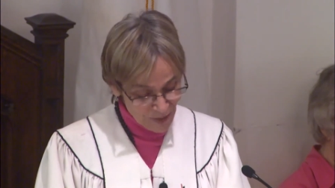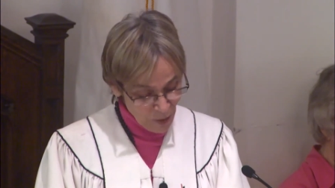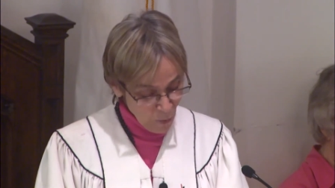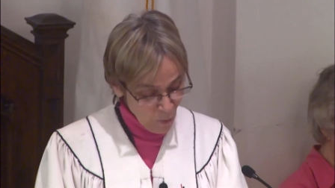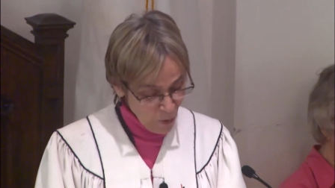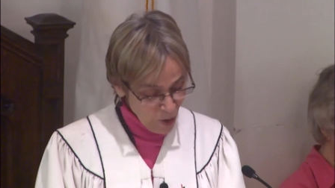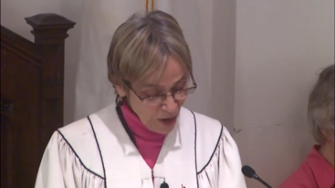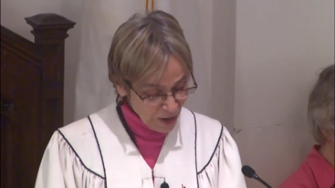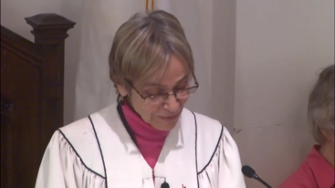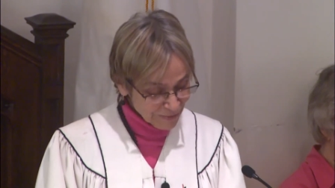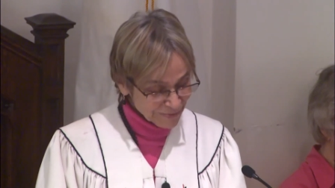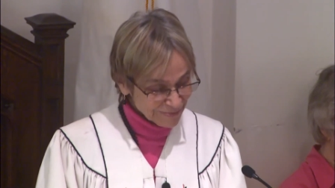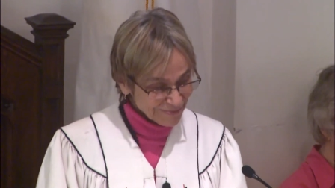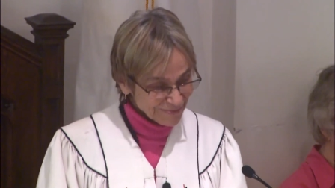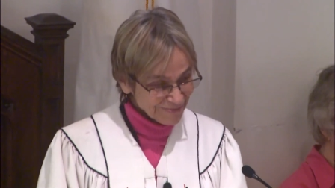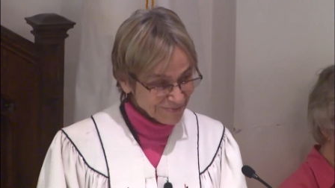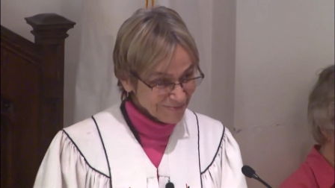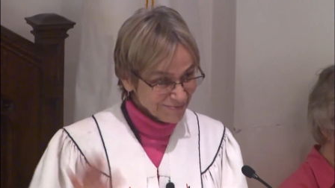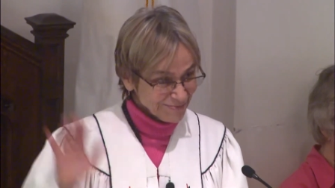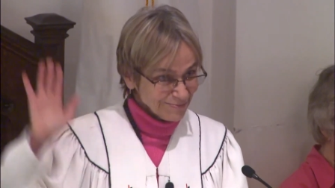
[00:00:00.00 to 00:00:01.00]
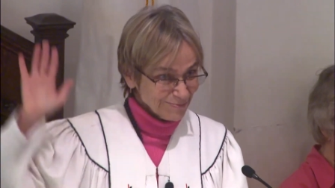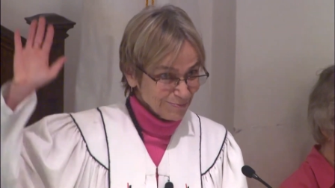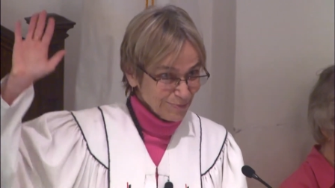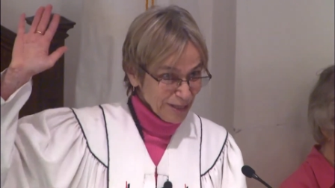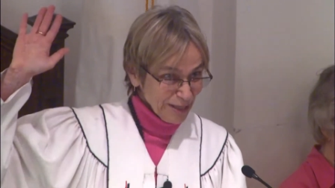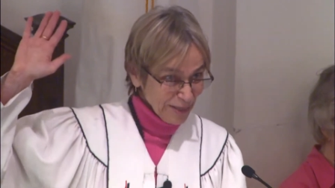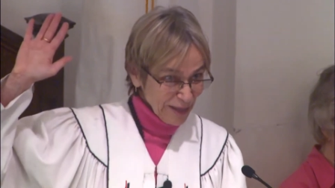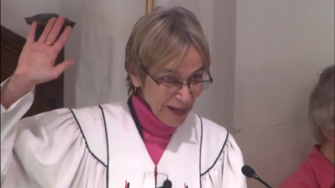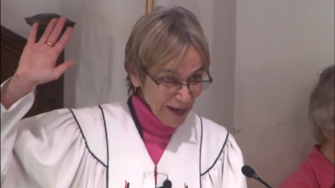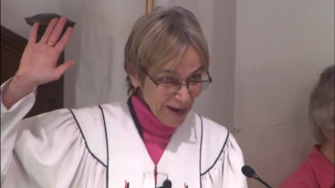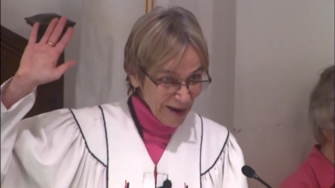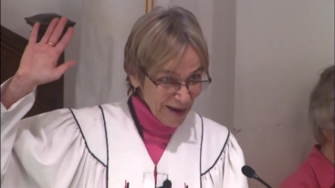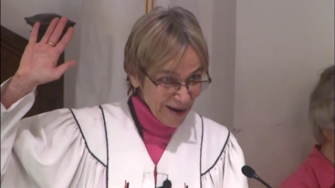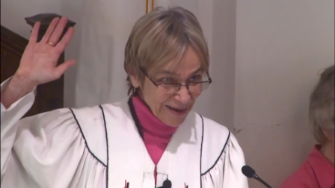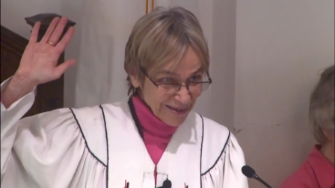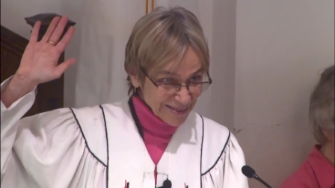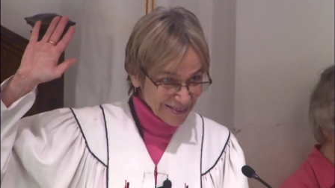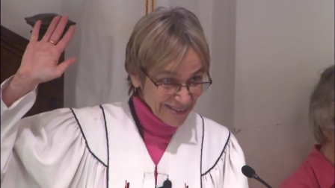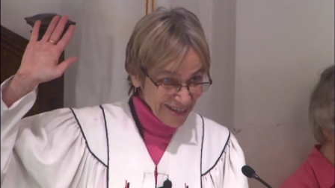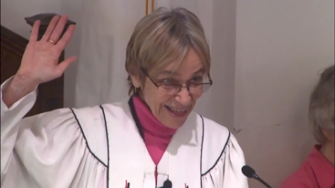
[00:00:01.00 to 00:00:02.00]
or "been
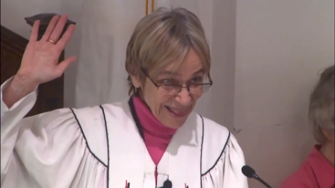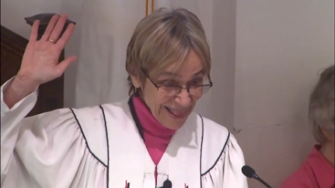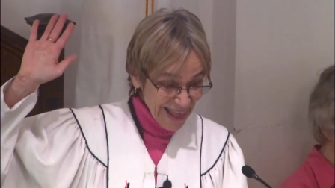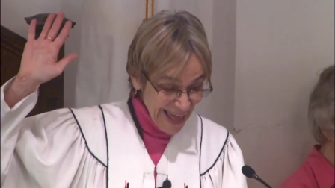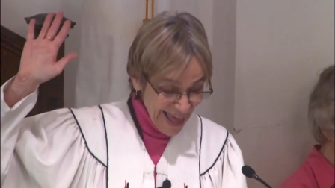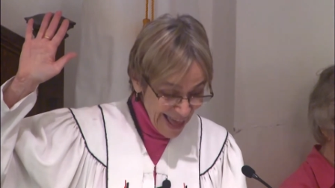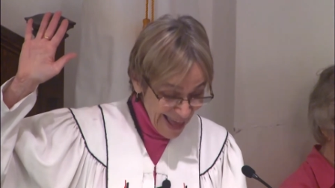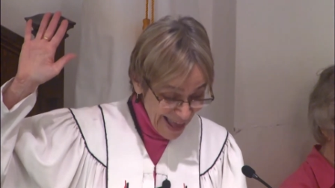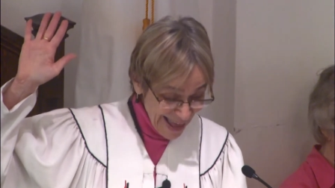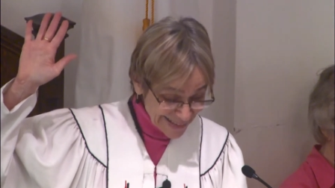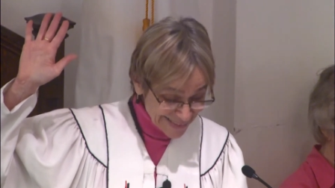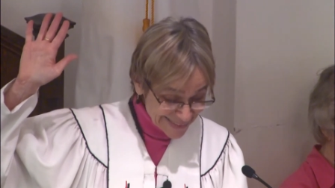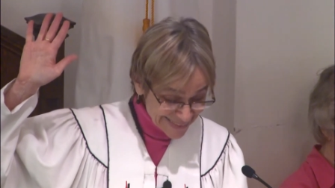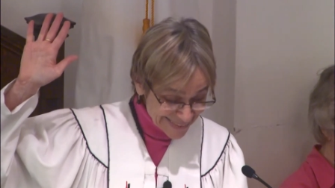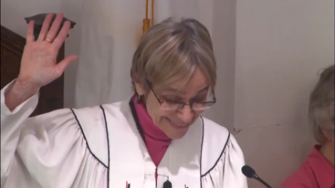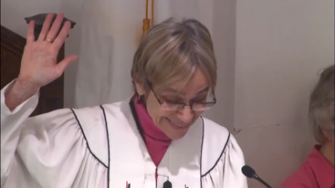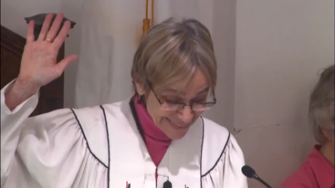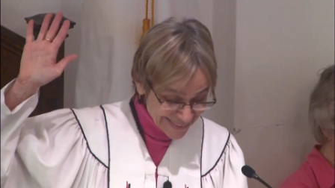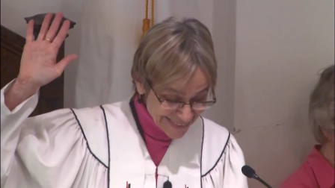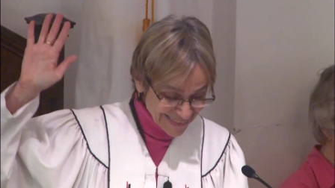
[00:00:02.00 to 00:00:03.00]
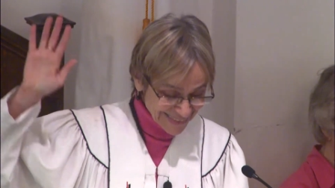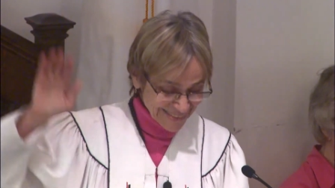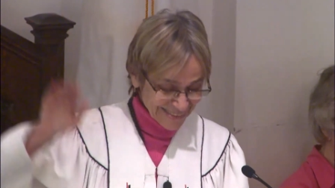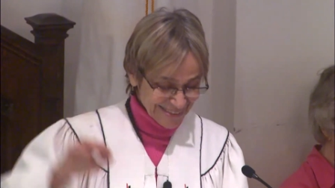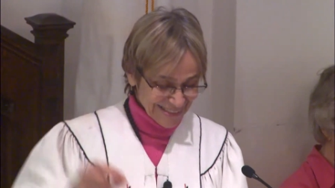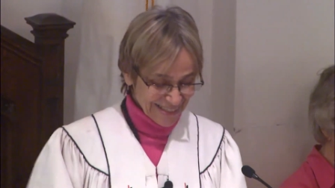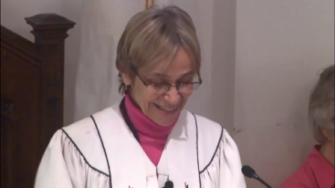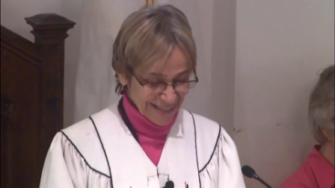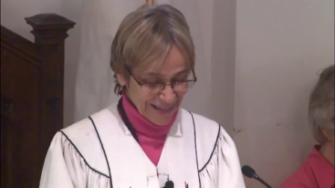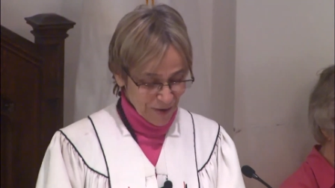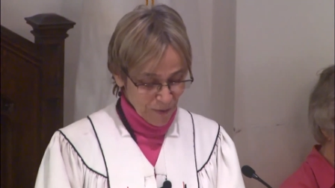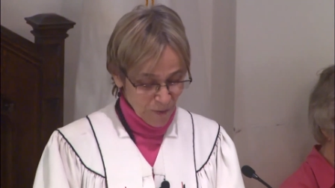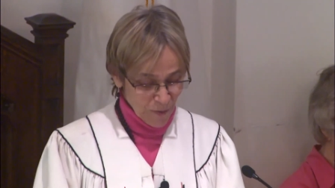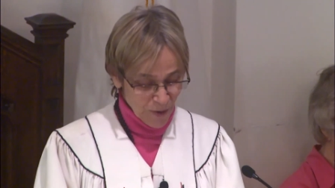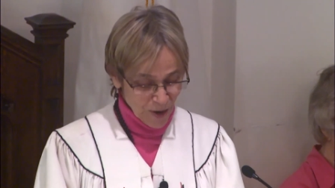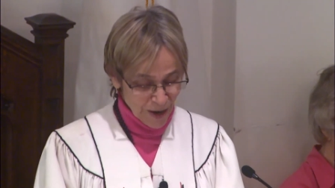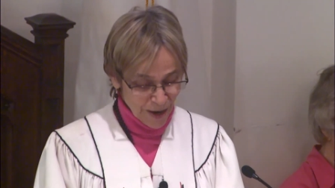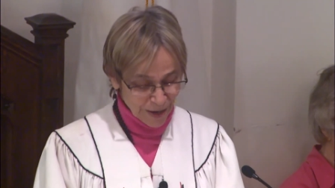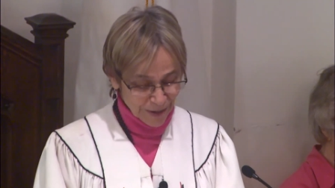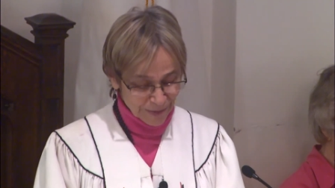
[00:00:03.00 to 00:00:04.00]
there, done that,"
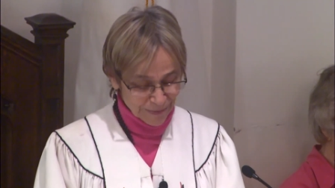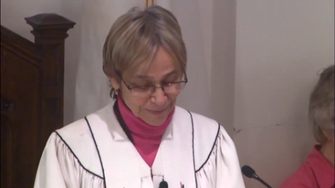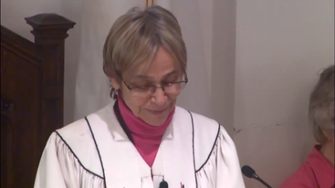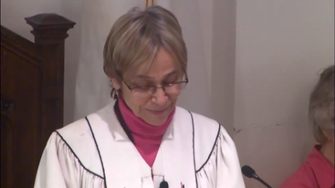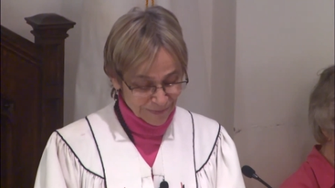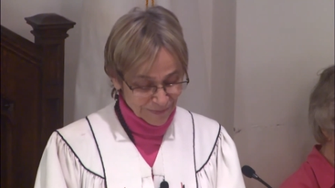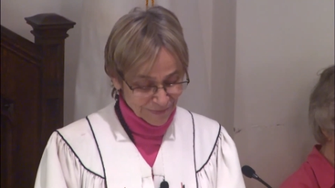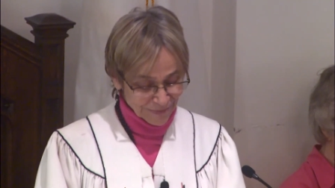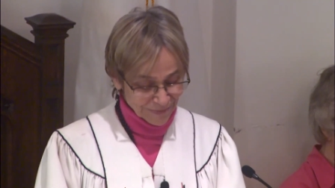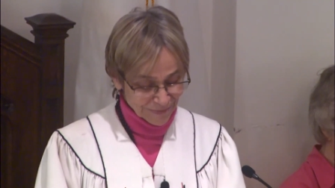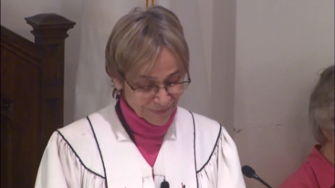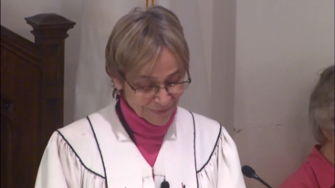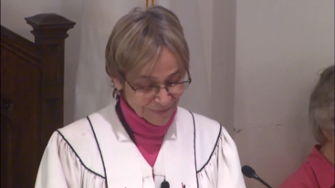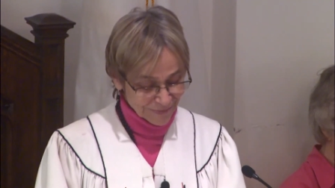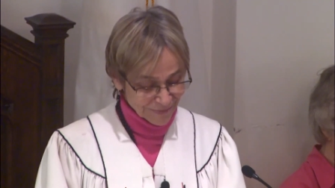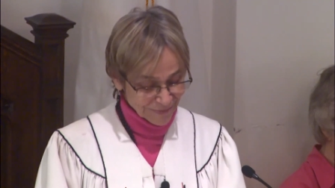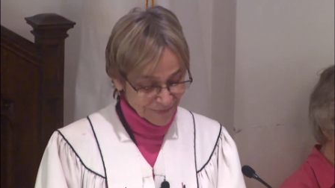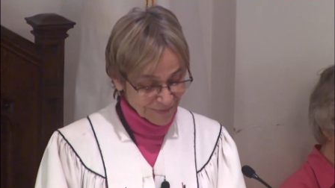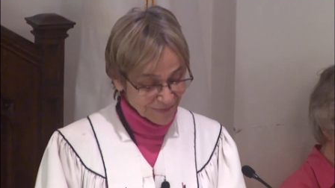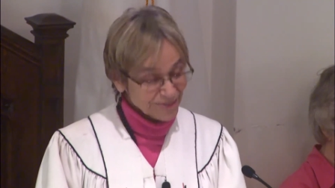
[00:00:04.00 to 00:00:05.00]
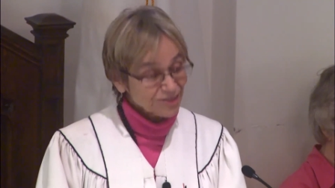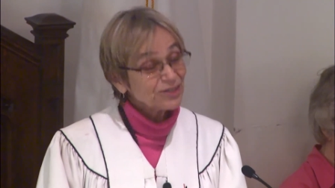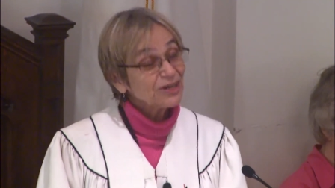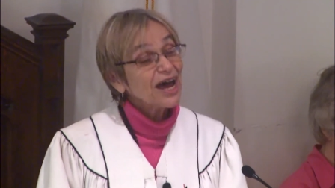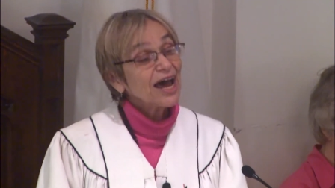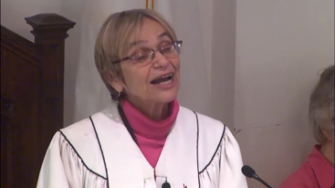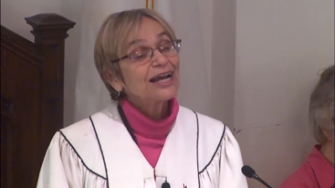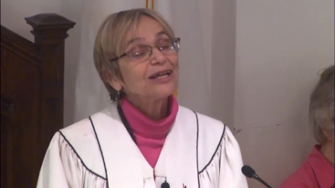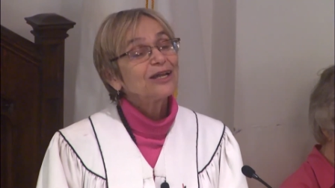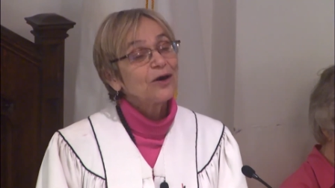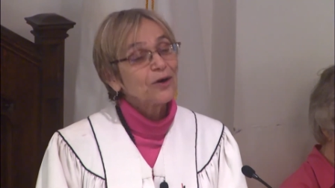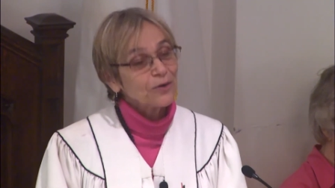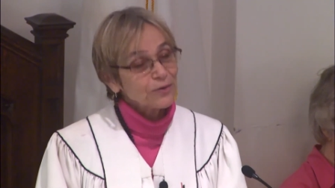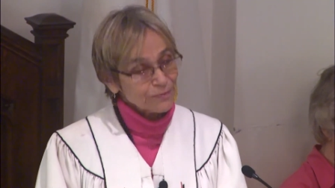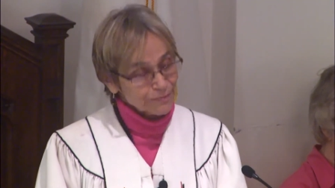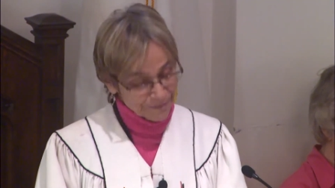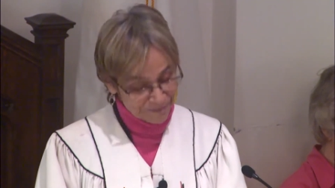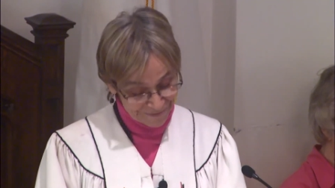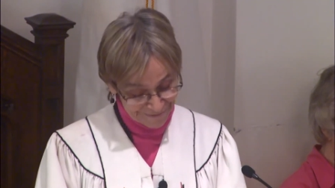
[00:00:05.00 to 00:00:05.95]
or "you're not alone."